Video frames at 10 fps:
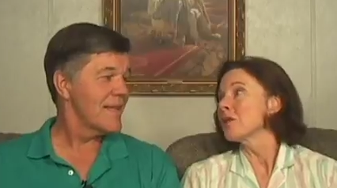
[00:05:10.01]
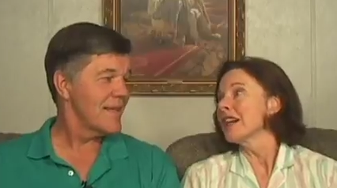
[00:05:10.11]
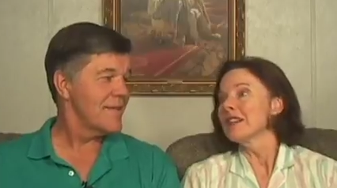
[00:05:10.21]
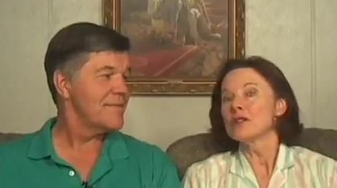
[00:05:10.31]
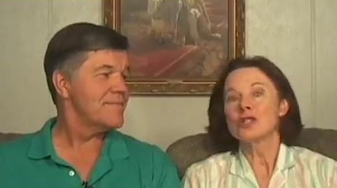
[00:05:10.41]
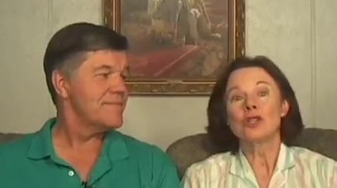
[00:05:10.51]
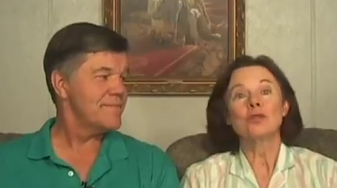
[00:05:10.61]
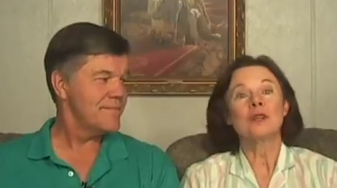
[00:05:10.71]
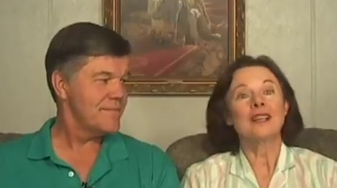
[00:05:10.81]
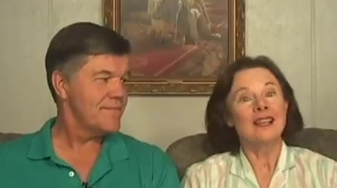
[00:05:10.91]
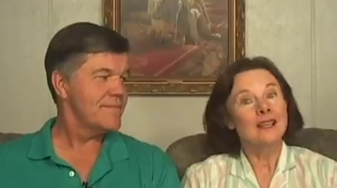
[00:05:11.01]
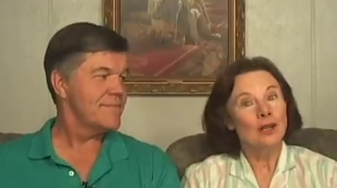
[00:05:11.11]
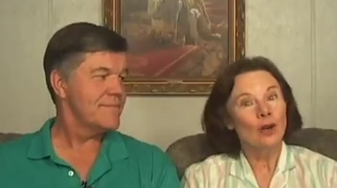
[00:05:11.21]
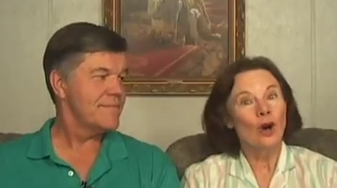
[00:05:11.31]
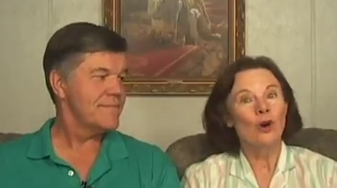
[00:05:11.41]
Speaker 1: train their children in
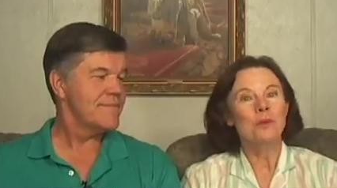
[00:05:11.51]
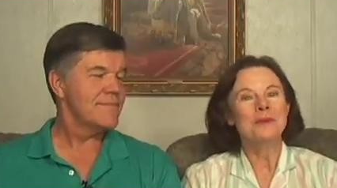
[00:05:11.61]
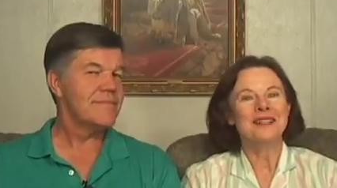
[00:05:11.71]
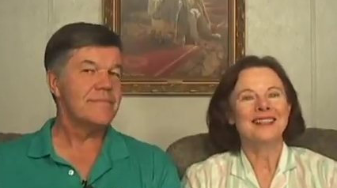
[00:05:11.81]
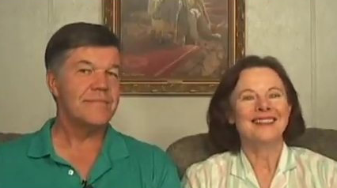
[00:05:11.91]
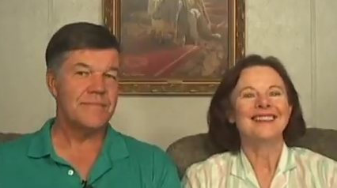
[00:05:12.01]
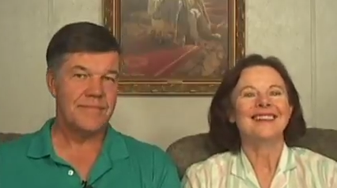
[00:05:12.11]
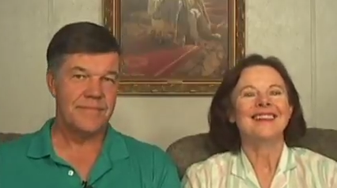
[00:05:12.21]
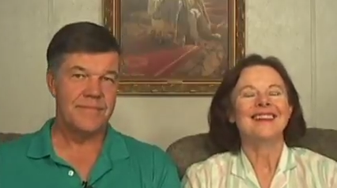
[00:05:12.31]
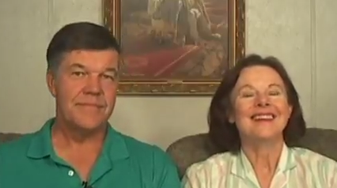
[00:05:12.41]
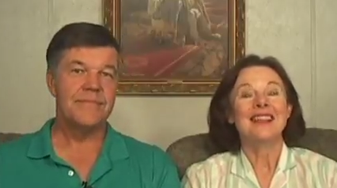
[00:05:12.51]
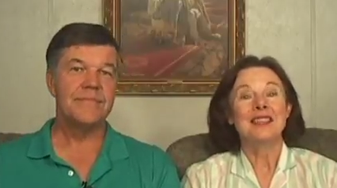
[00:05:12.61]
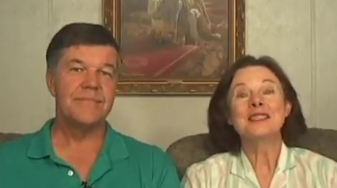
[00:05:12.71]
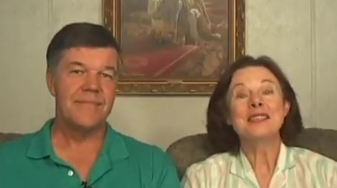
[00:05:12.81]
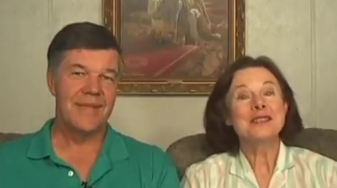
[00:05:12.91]
their home?
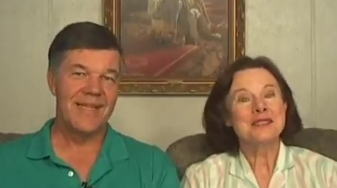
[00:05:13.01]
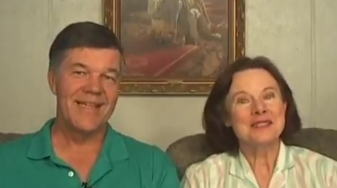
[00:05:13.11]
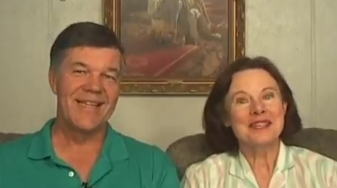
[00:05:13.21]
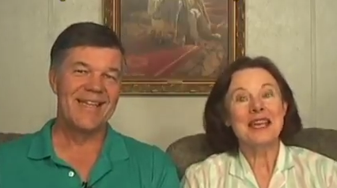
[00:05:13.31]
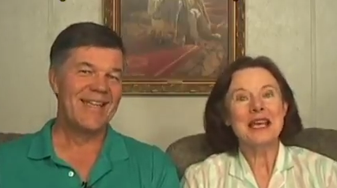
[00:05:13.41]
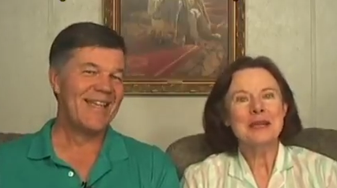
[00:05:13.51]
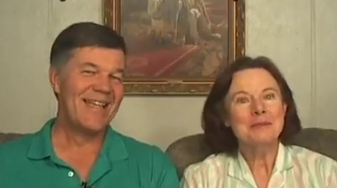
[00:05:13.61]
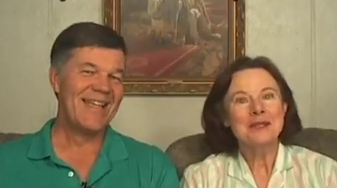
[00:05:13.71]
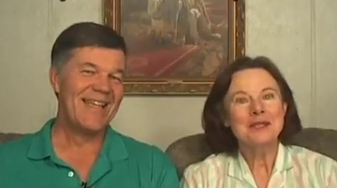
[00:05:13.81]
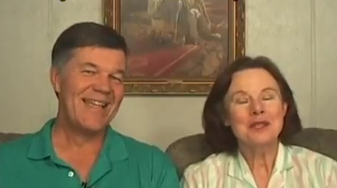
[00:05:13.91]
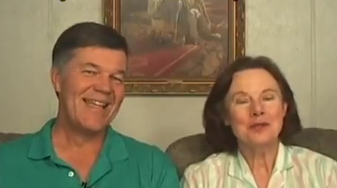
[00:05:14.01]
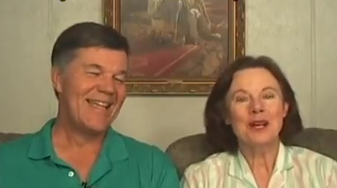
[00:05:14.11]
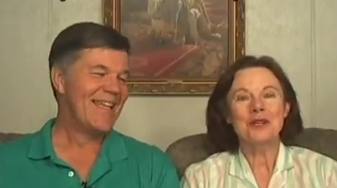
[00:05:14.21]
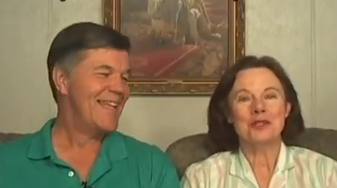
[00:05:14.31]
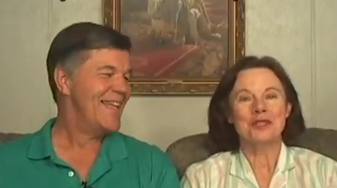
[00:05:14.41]
This isn't a hit-and-miss
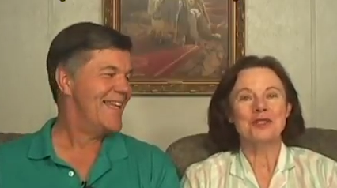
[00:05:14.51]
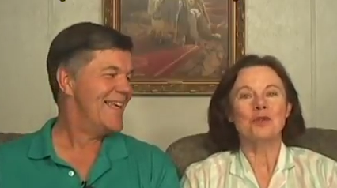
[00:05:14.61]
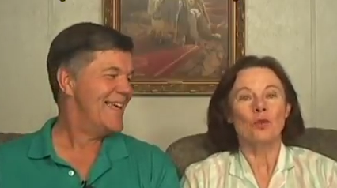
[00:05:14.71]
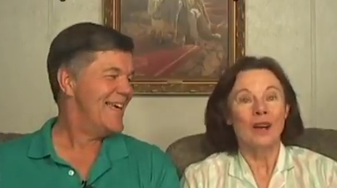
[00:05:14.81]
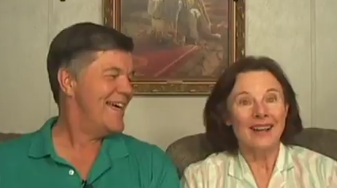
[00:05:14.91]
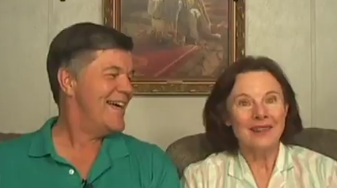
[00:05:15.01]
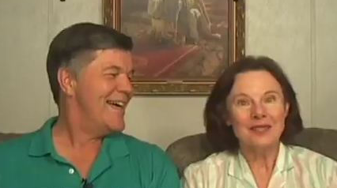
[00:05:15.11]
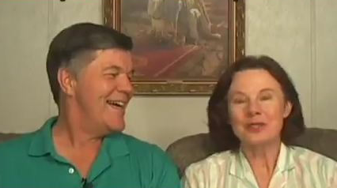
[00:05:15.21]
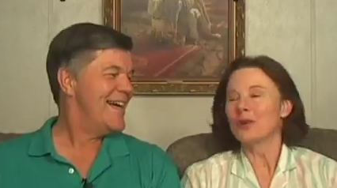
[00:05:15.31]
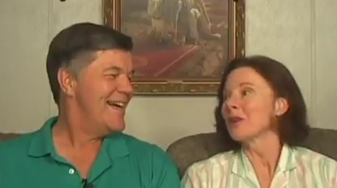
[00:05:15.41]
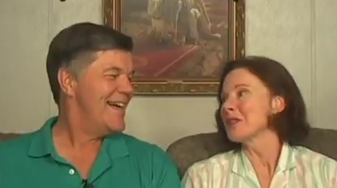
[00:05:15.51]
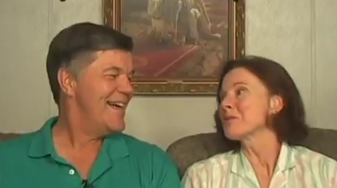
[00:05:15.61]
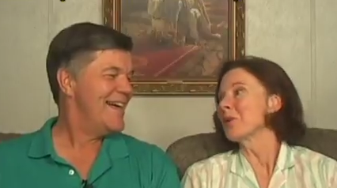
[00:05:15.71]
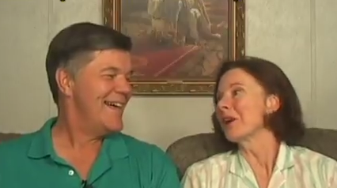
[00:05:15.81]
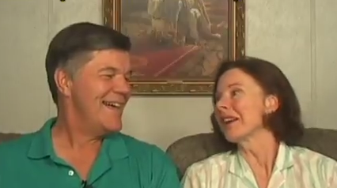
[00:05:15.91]
situation as you run out the door each
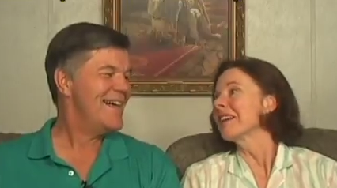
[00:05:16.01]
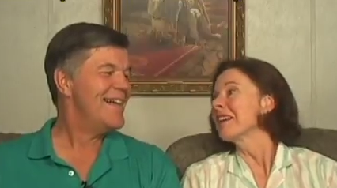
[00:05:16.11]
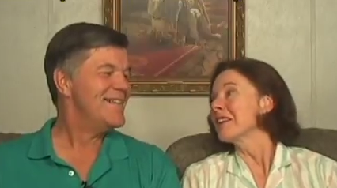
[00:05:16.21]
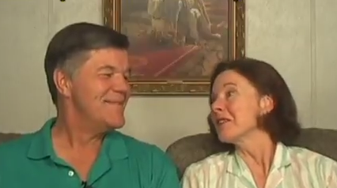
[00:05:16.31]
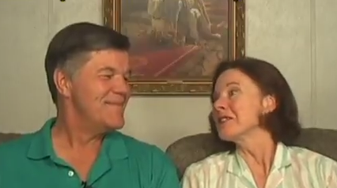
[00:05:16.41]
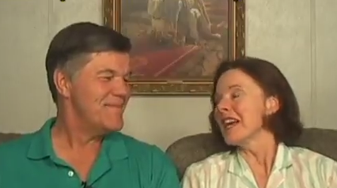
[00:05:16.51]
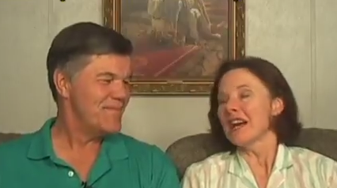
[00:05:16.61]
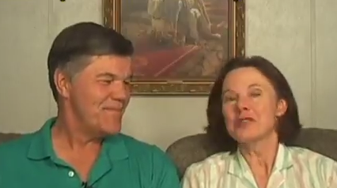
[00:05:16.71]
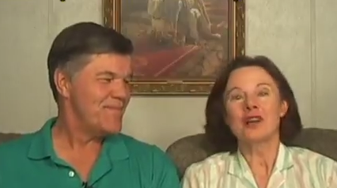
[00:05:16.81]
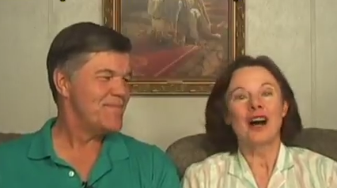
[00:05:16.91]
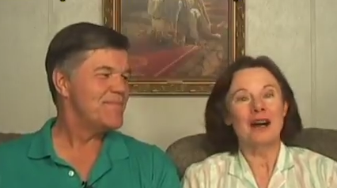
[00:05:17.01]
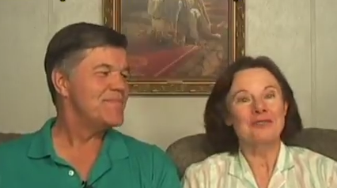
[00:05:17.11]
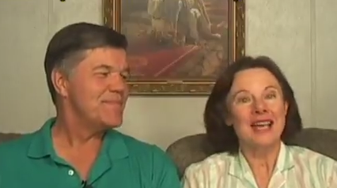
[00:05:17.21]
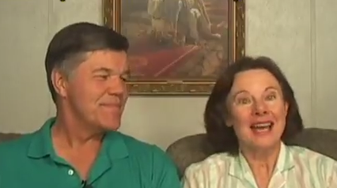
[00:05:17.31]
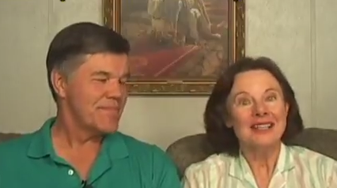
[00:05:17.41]
morning or dash off
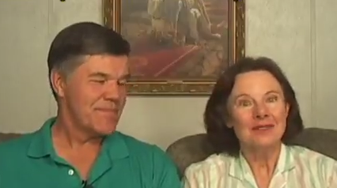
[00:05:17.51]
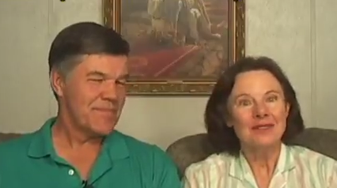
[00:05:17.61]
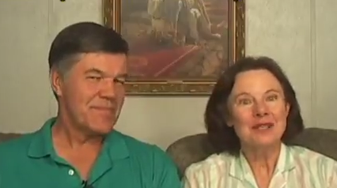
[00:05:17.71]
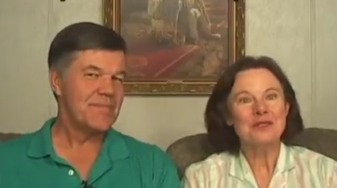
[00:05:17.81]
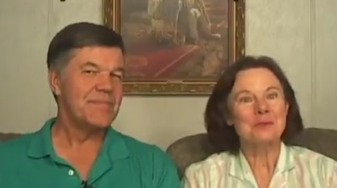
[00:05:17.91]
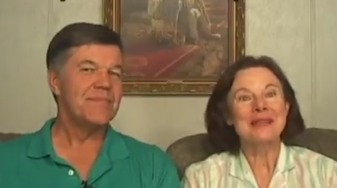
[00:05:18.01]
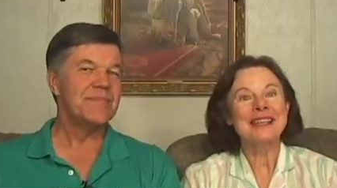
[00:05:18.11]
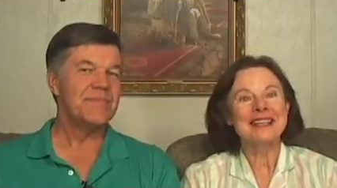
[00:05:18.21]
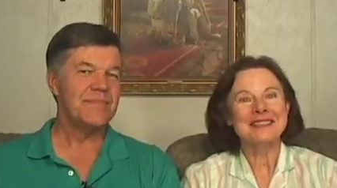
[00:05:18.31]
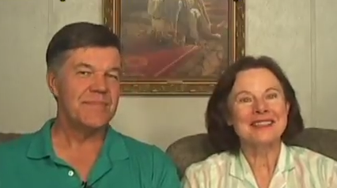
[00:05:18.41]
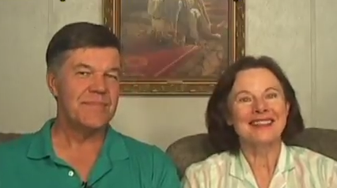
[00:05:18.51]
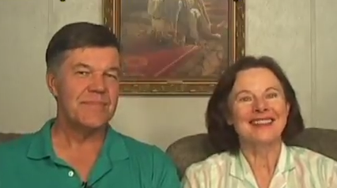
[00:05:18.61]
to activities or meetings.